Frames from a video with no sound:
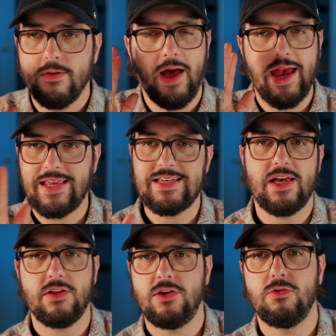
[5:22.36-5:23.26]
I can
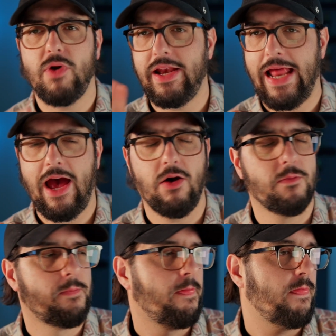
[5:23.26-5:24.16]
tell you right
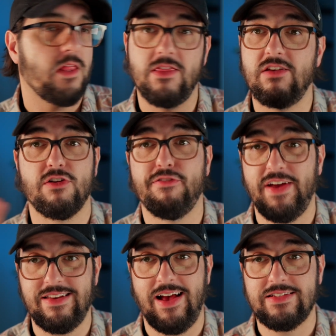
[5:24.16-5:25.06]
now, these are
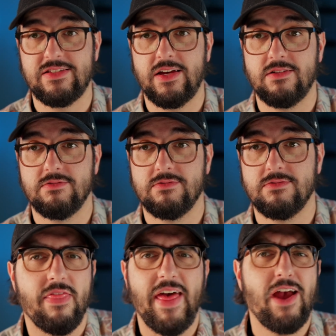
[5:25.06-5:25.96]
fantastic.
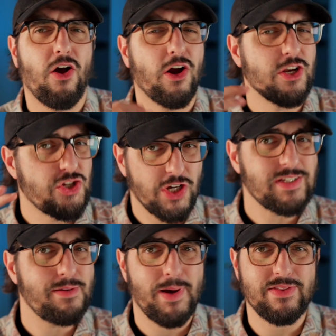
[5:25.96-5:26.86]
They are
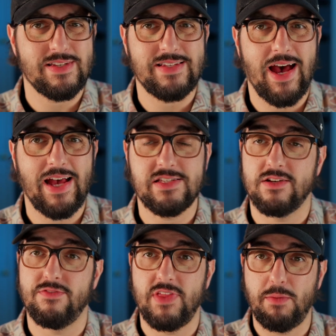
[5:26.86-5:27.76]
just about the size
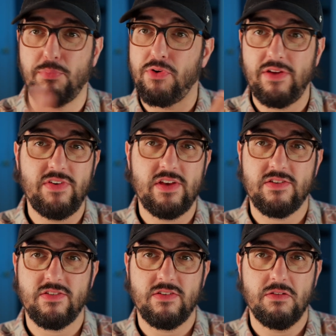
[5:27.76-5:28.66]
of the
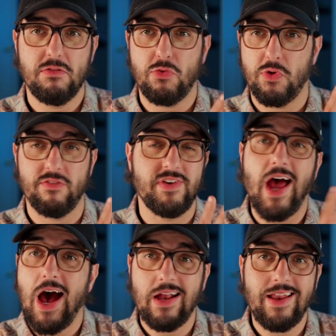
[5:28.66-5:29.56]
previous sort of
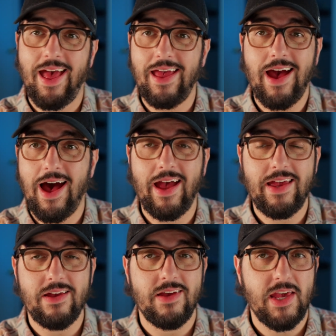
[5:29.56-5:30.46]

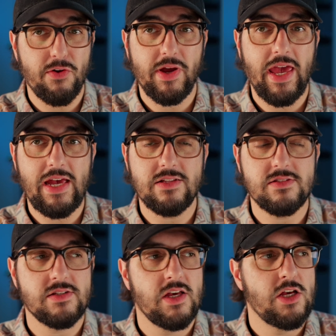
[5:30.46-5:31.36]
non-AI hearing
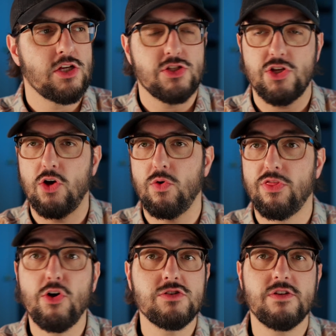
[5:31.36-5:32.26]
aids. So
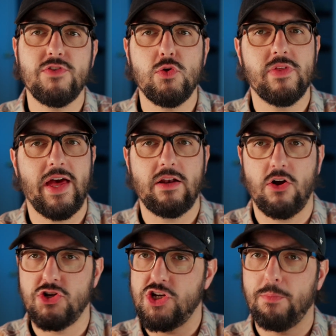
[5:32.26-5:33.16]
those of you that
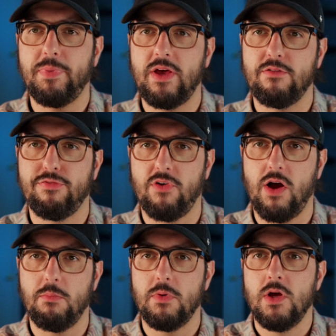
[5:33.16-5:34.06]
are jumping
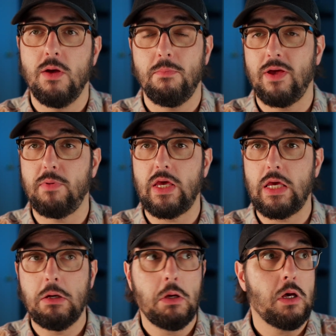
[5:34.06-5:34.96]
from
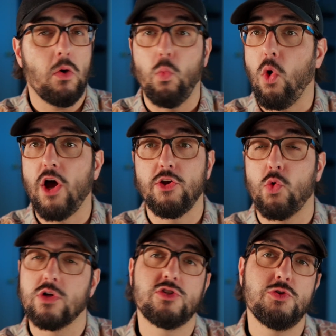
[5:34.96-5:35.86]
maybe 1
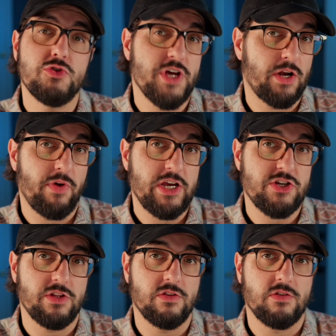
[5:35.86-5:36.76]
or 2
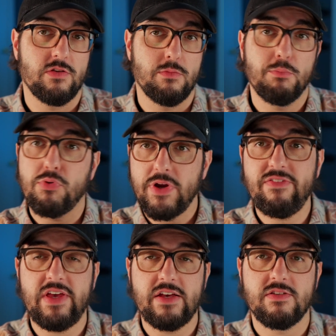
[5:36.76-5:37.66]
generations
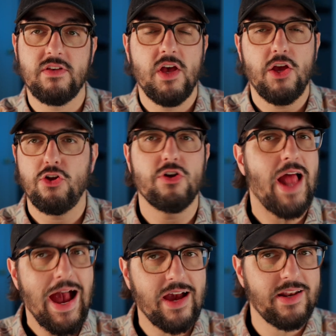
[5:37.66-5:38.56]
previous, you're
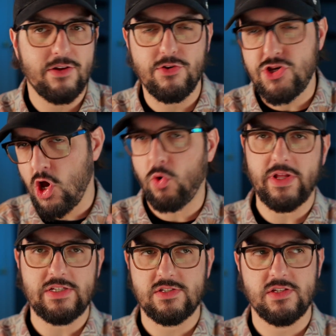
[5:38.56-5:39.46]
not going to
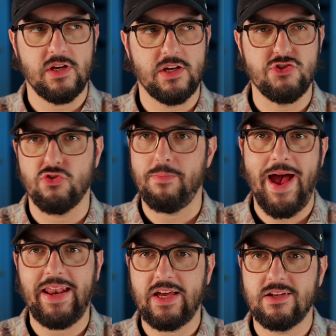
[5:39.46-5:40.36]
notice a
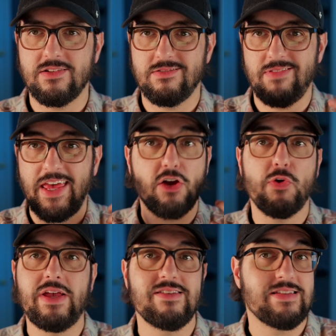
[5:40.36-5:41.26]
dramatic
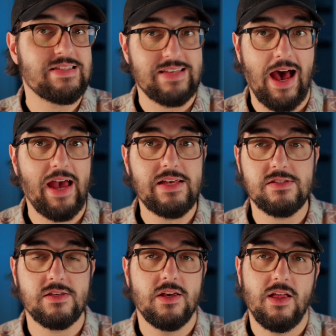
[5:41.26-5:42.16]
increase in
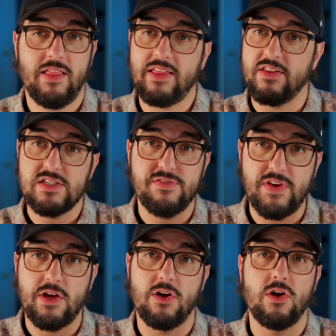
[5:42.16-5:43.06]
size like the
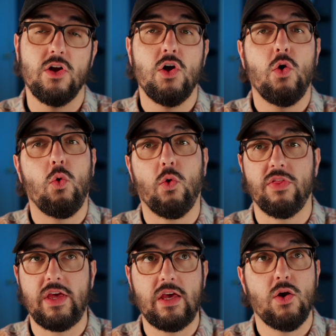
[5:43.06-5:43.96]
Sphere
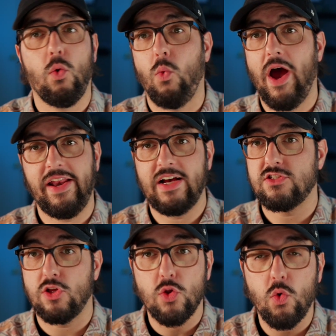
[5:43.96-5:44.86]
or the Wide
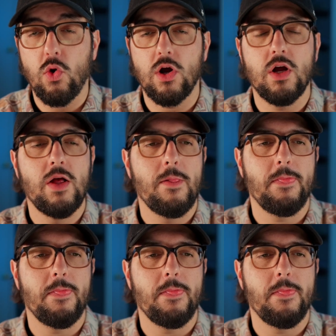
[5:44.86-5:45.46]
XLR.